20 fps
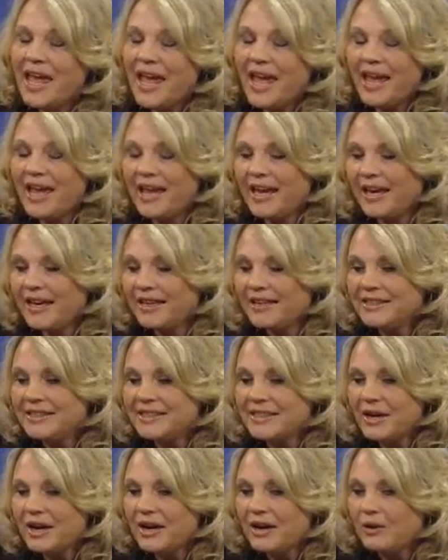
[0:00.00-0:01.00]

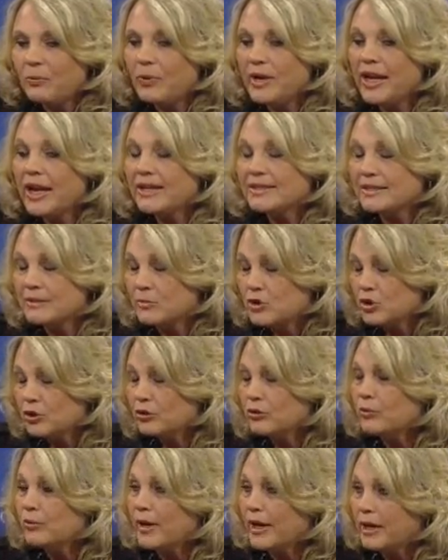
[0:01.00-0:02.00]
And we had some
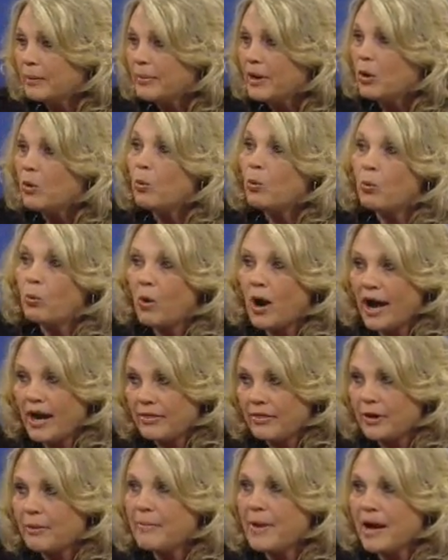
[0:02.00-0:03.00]
children write about
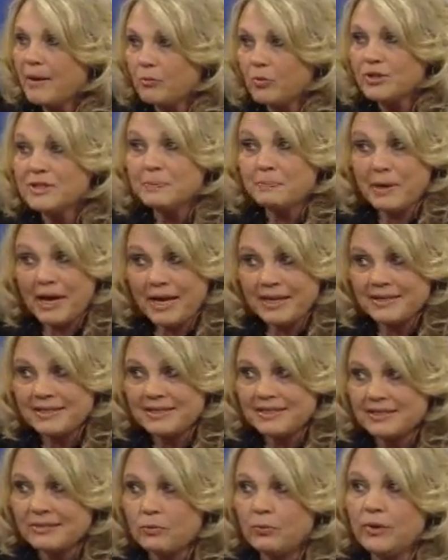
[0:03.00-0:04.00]
why their mom was
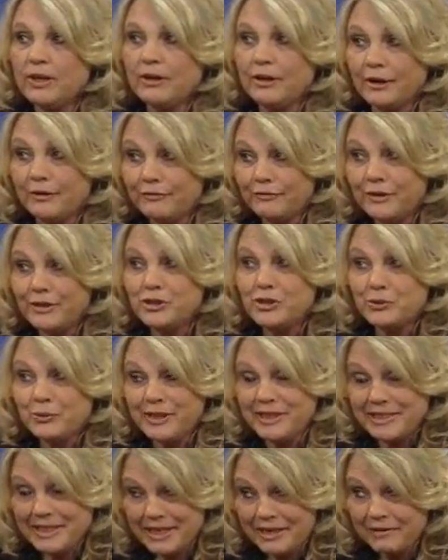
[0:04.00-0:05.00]
best. Yes. We are
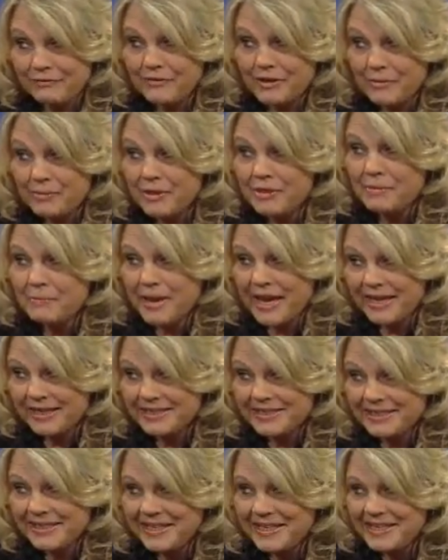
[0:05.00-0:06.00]
featuring 10 of them in the
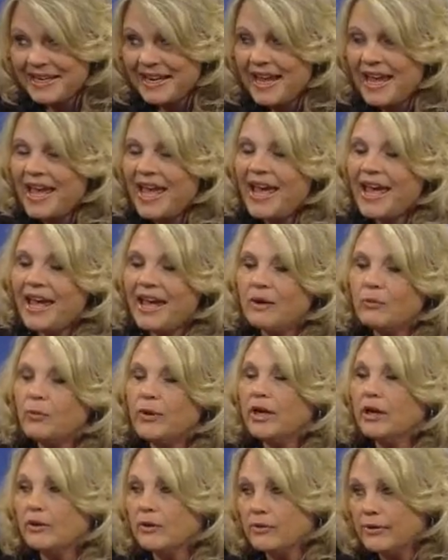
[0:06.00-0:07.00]
magazine, and
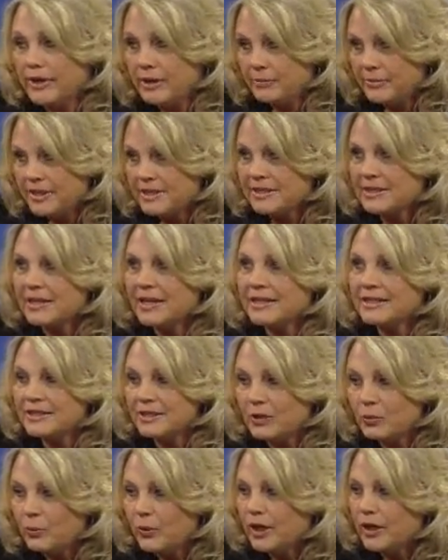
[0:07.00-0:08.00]
we are going to be
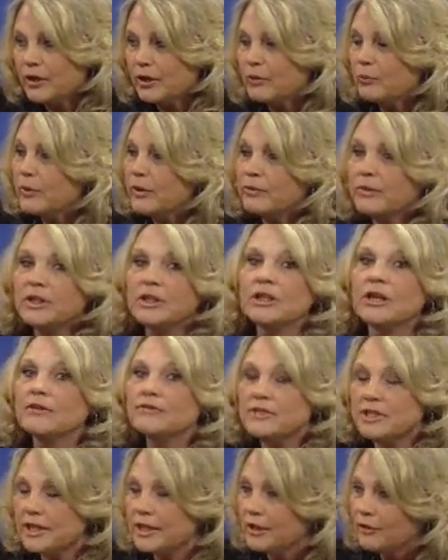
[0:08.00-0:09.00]
selecting a winner, and we would
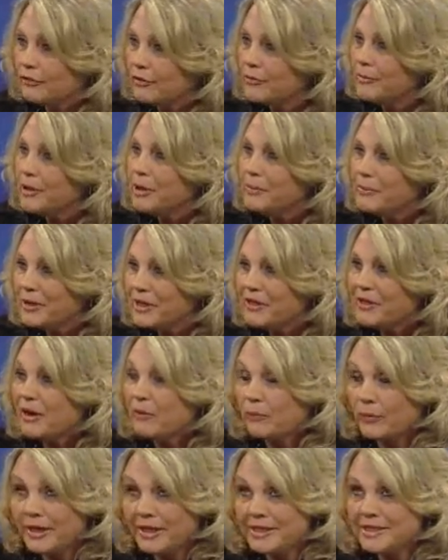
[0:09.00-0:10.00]
love to hear from anybody
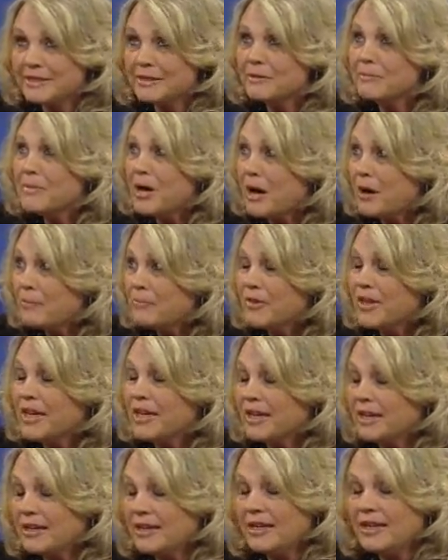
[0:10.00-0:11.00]
that reads them. They
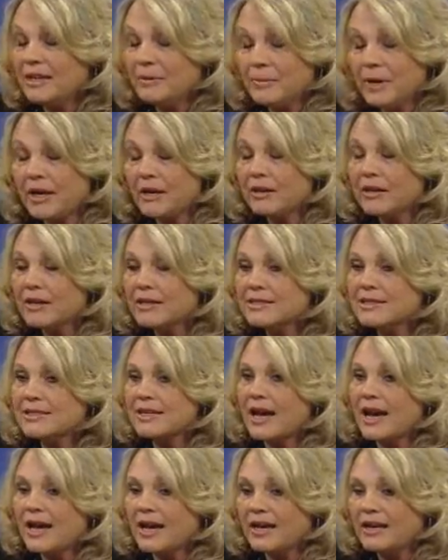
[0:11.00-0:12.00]
can email
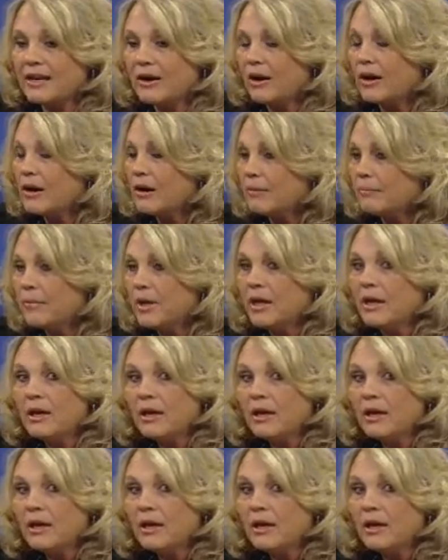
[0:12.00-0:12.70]
us on